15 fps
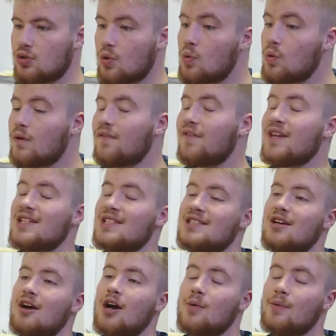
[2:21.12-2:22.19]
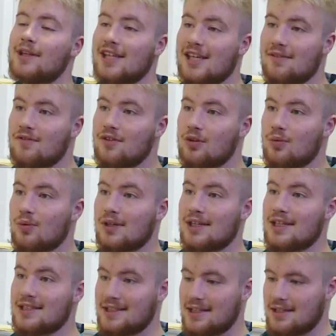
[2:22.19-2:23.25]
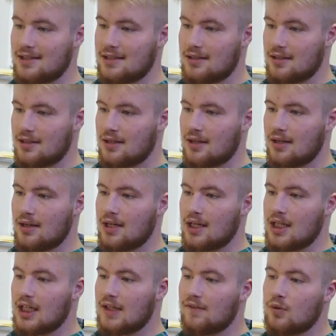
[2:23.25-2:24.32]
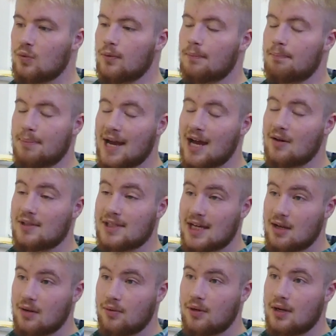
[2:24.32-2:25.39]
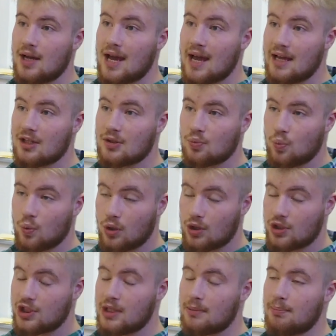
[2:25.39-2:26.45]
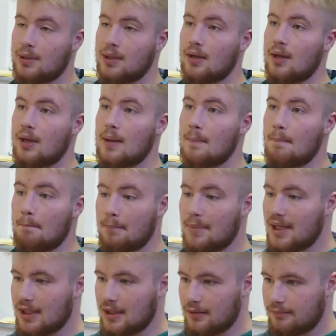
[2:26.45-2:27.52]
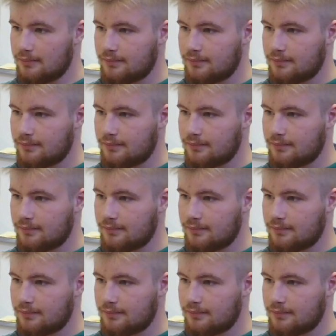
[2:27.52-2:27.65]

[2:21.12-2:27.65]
"All of this I will give you," he said, "if you will bow down and worship me."